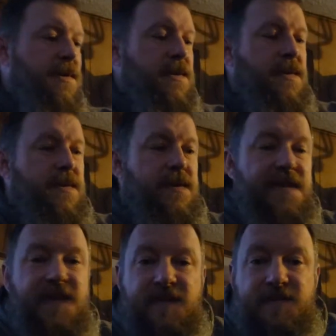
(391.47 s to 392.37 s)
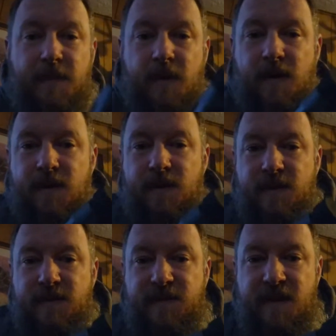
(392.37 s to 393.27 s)
well, that thing's small.
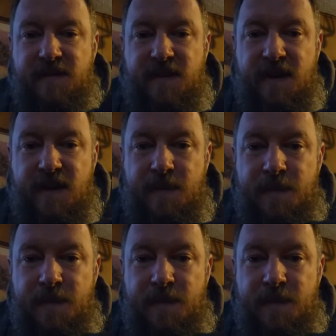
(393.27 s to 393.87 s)
What size is that?